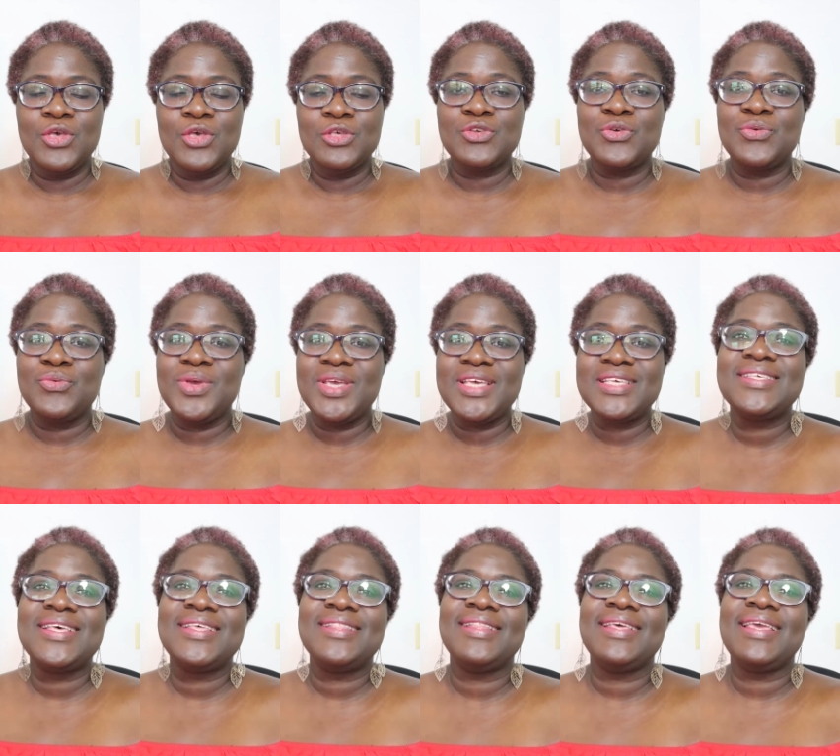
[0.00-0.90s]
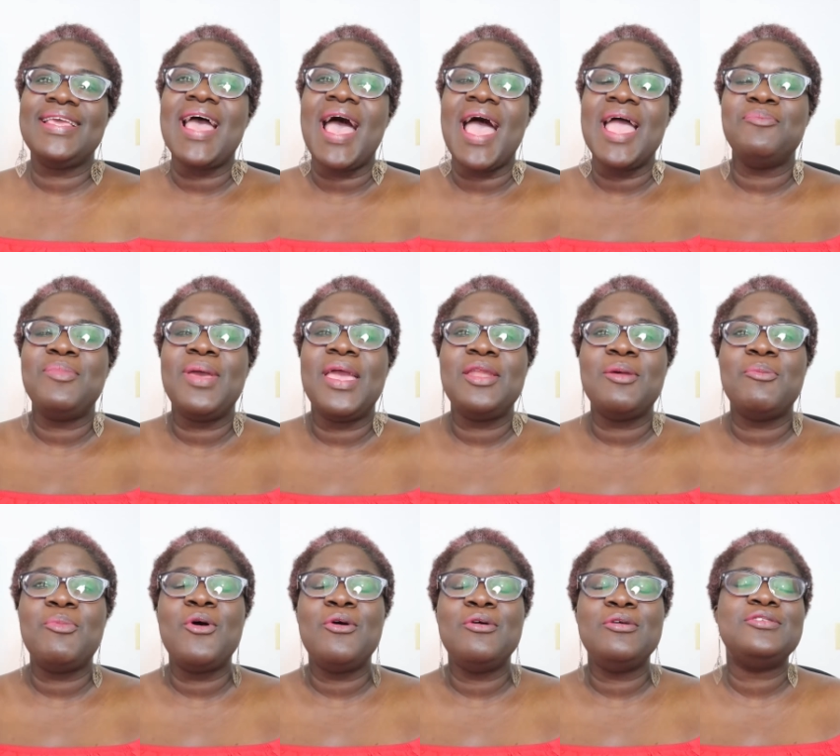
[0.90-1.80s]
So recently I made
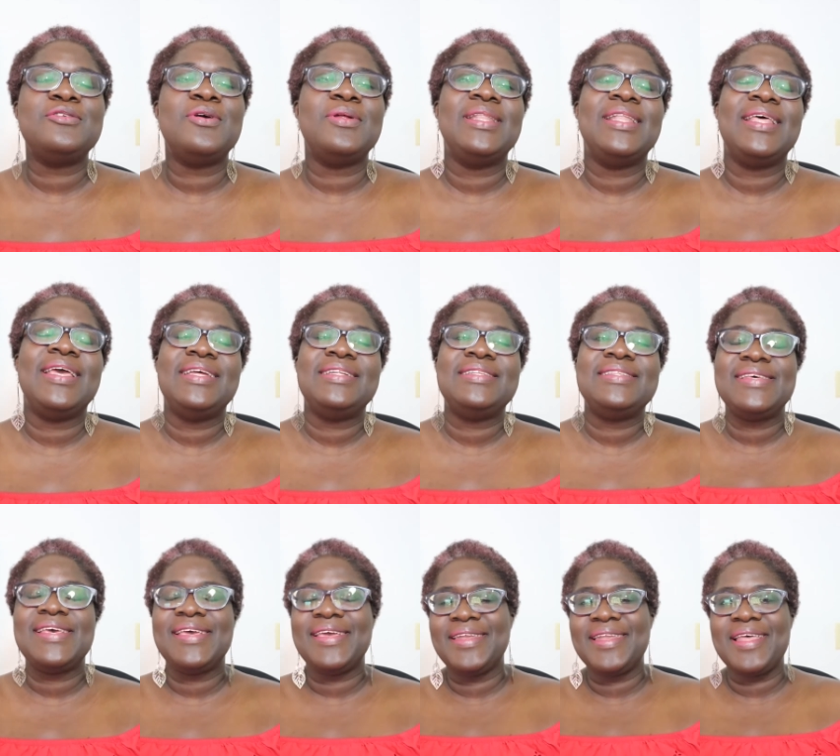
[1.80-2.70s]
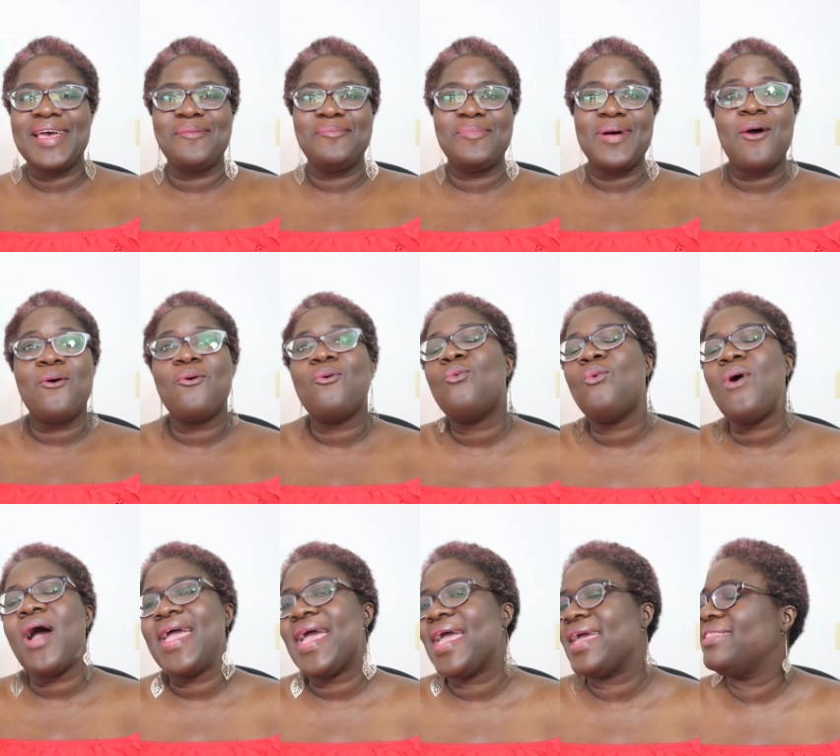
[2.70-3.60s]
a post on LinkedIn about
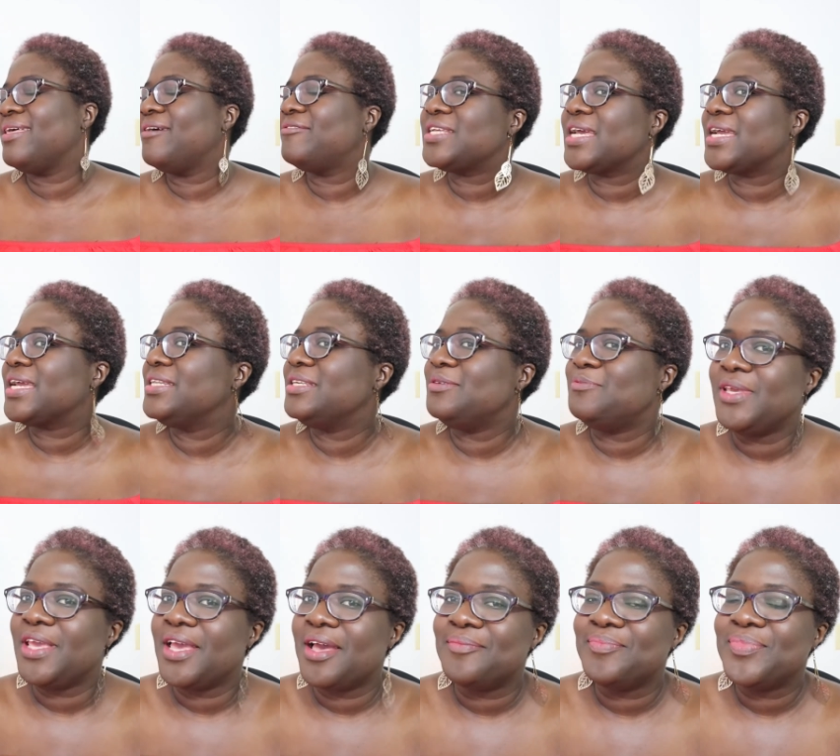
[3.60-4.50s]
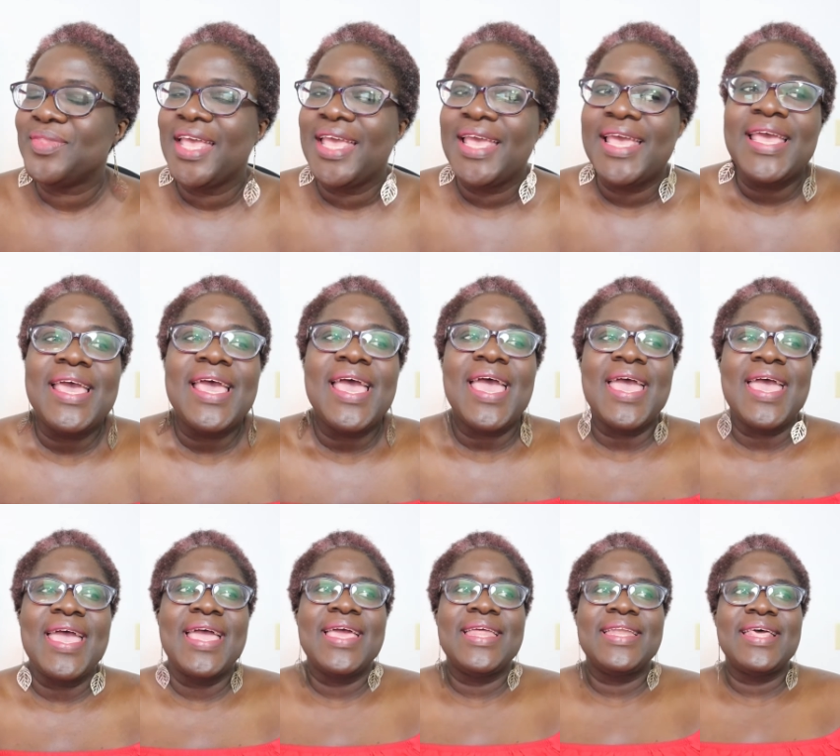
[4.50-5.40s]
why I left academia,
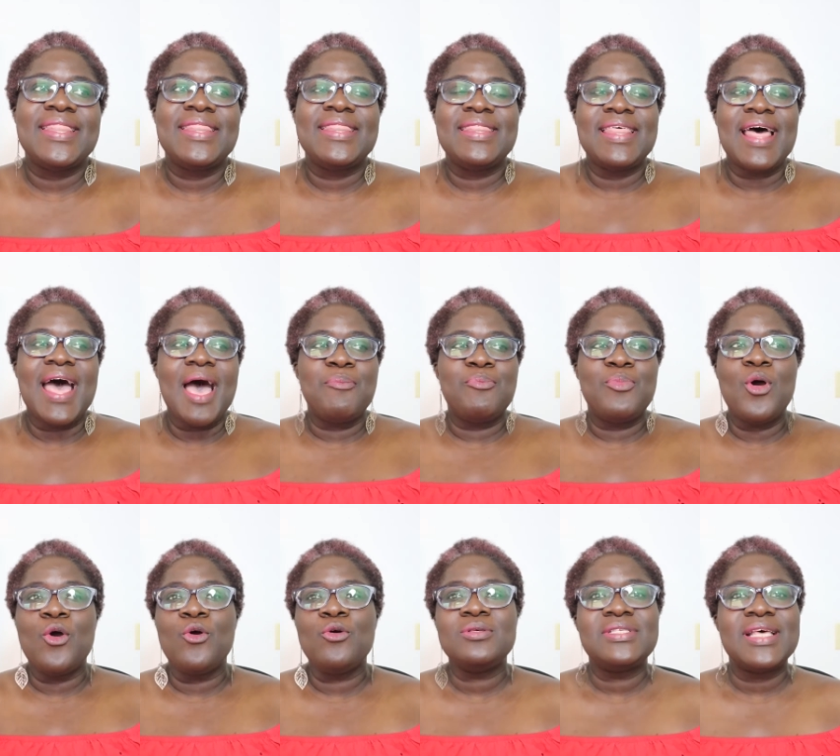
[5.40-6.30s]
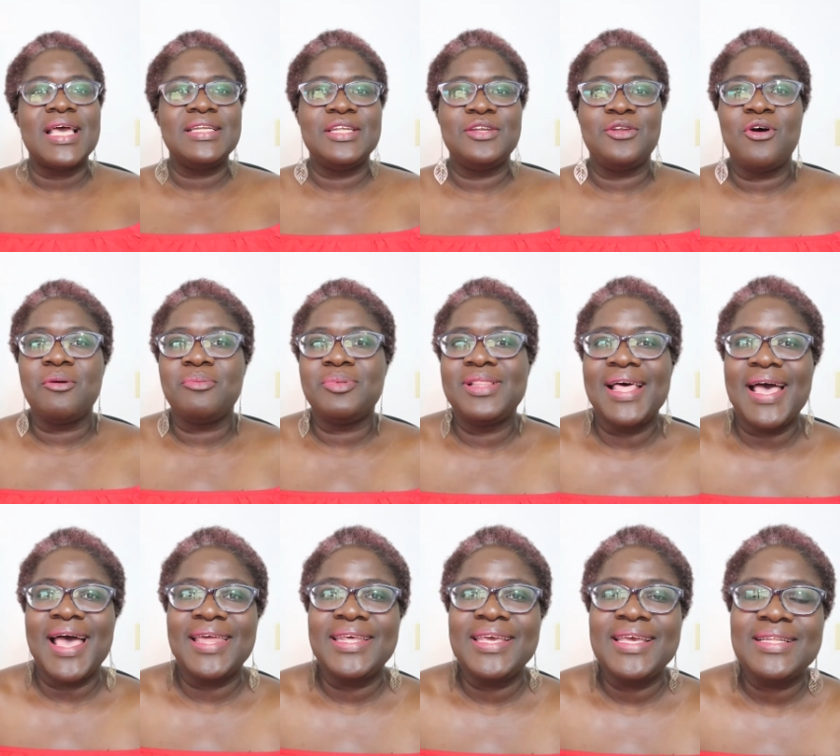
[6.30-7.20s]
and that post, I did not
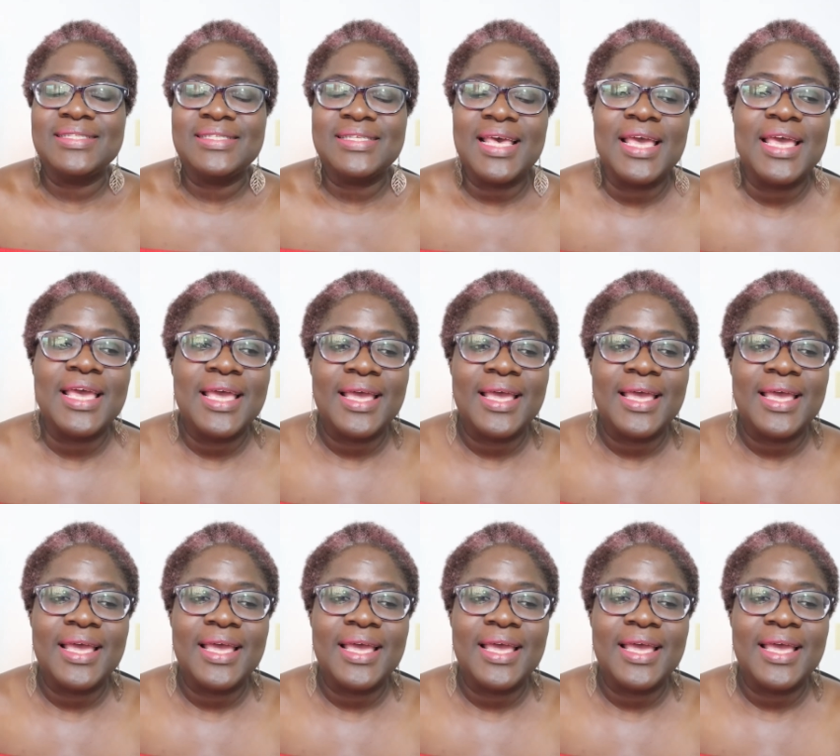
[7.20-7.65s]
plan it,